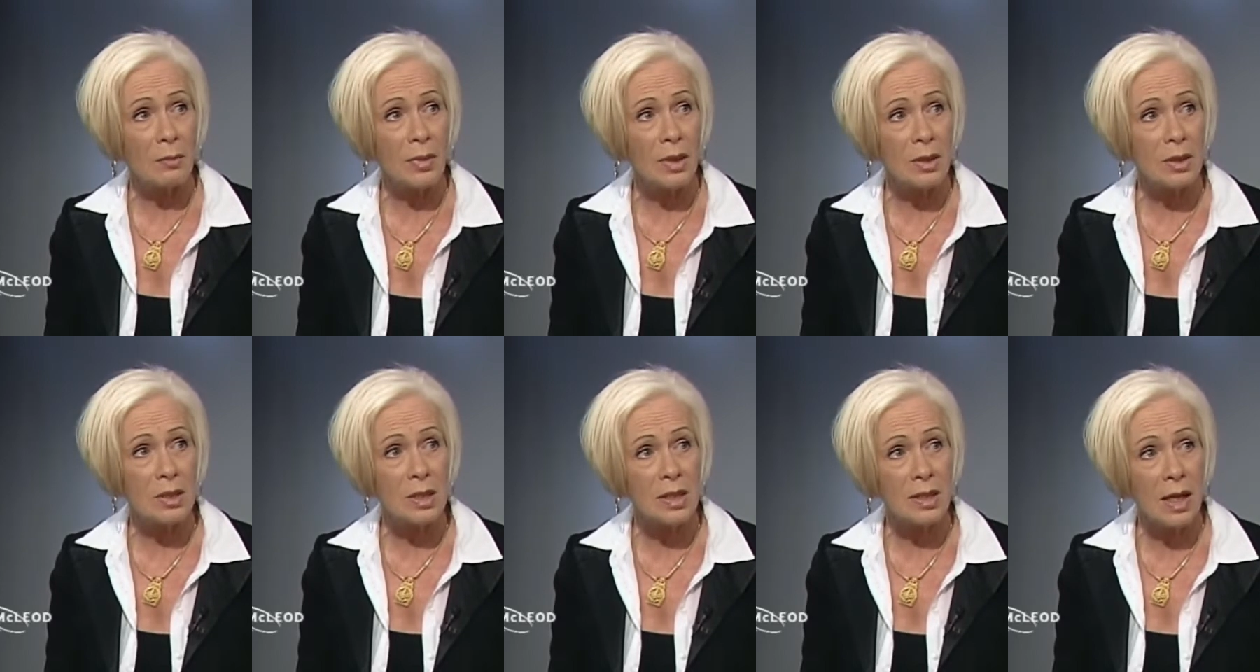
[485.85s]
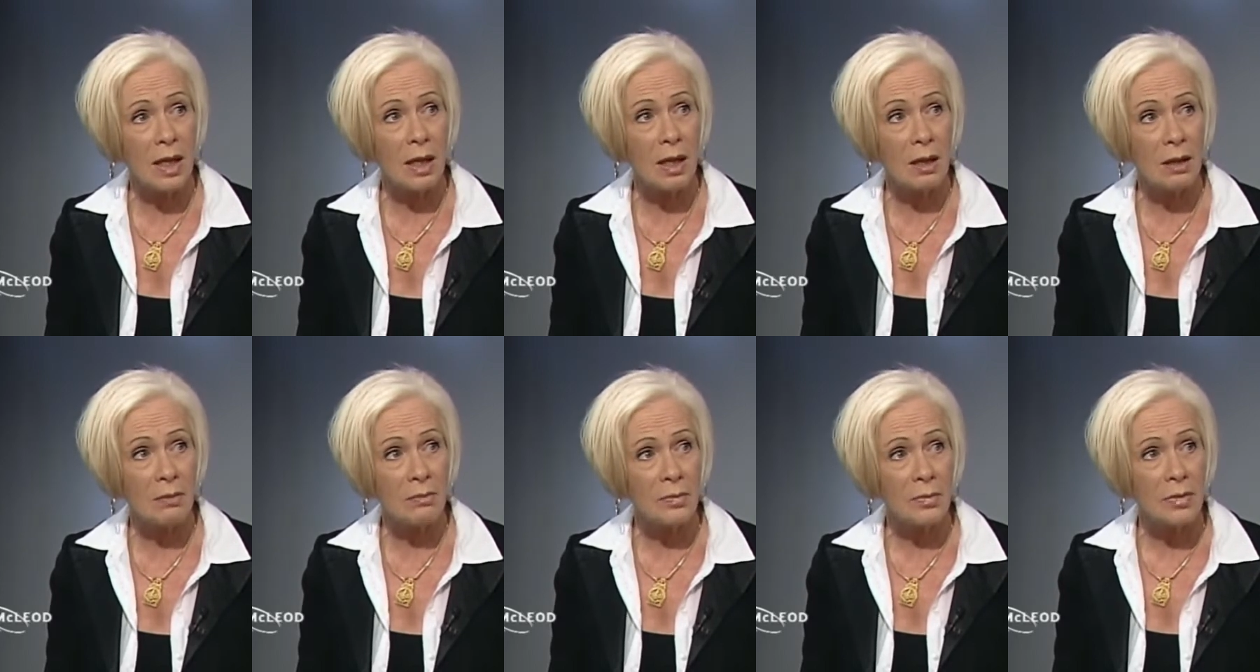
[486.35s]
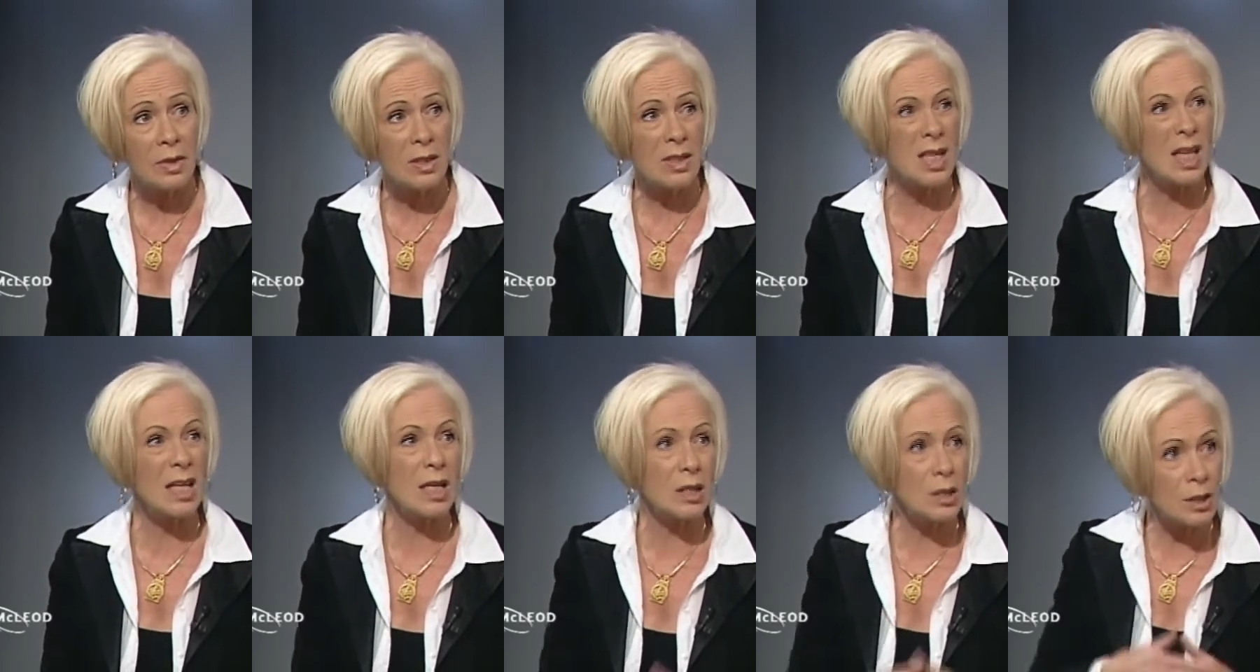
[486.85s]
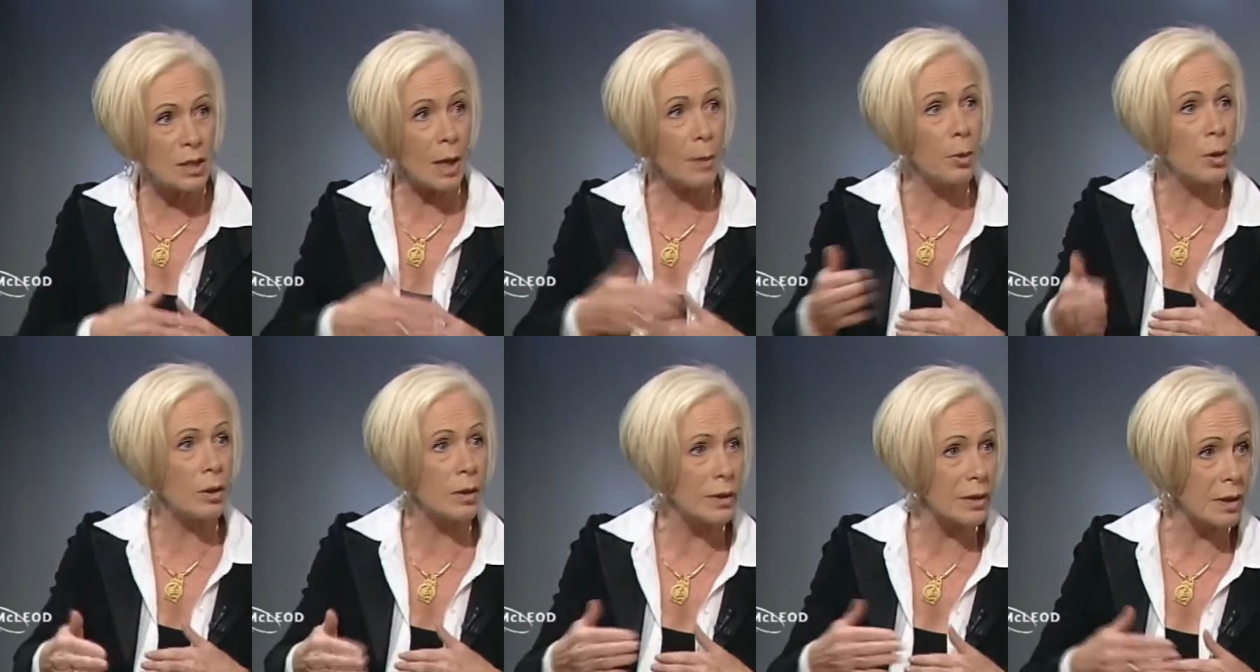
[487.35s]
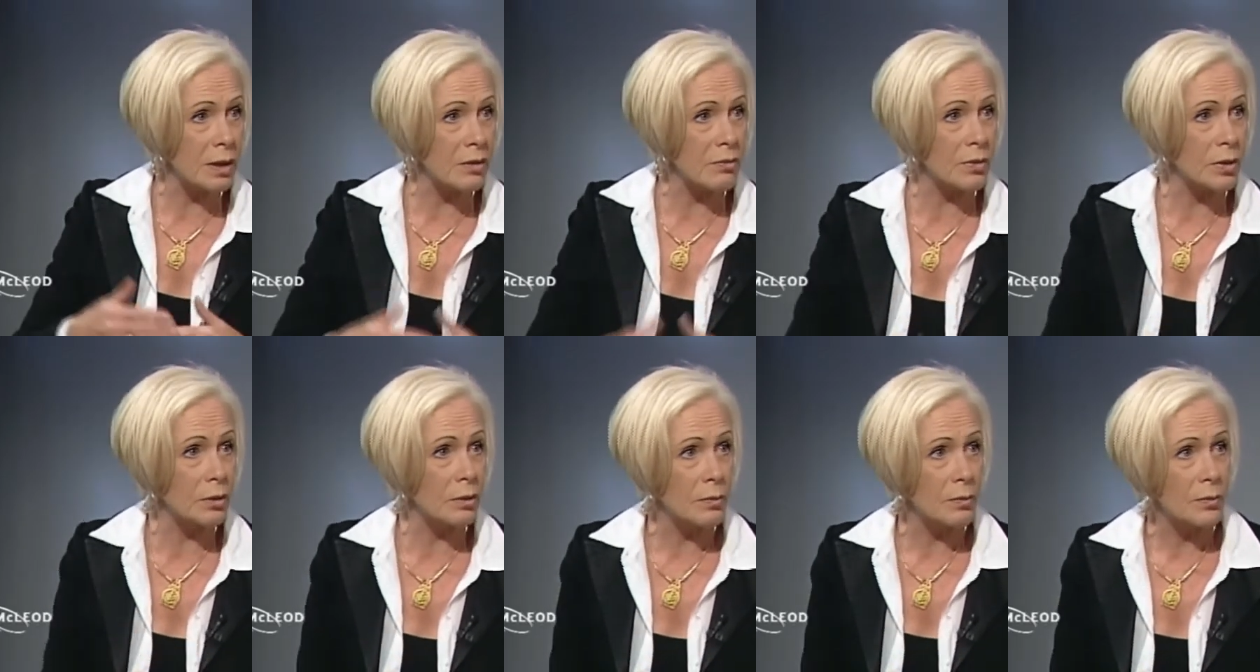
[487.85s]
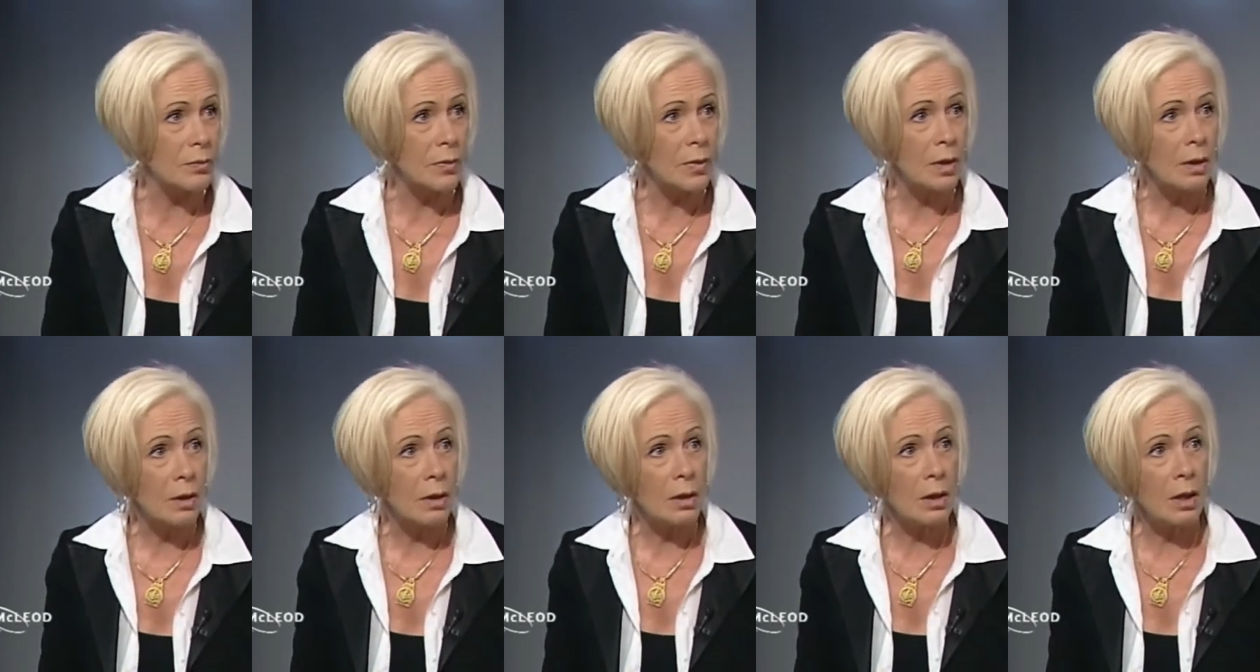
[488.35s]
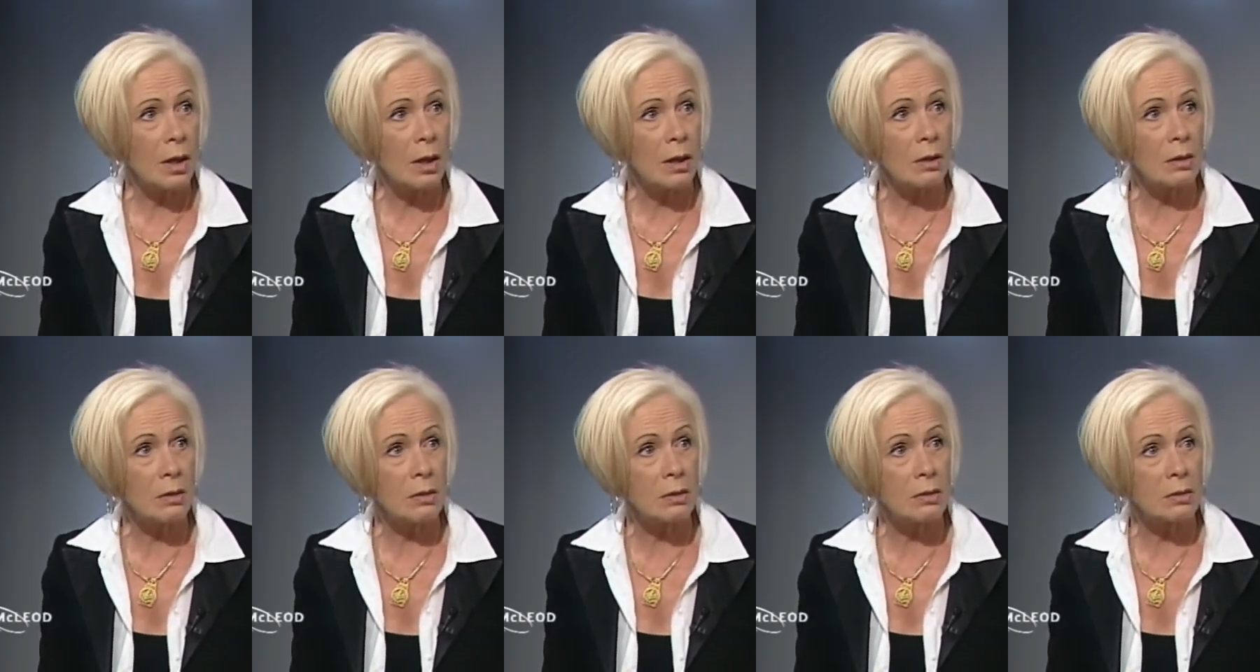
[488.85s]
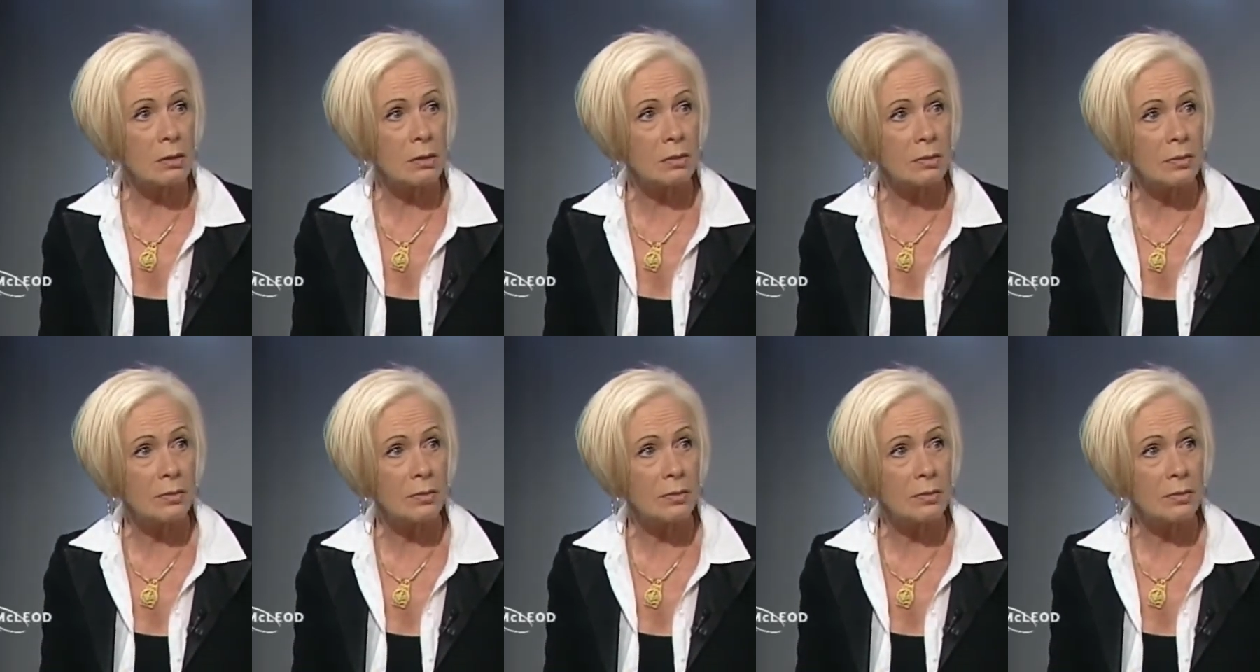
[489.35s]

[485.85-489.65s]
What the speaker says: But today, say you double it even, and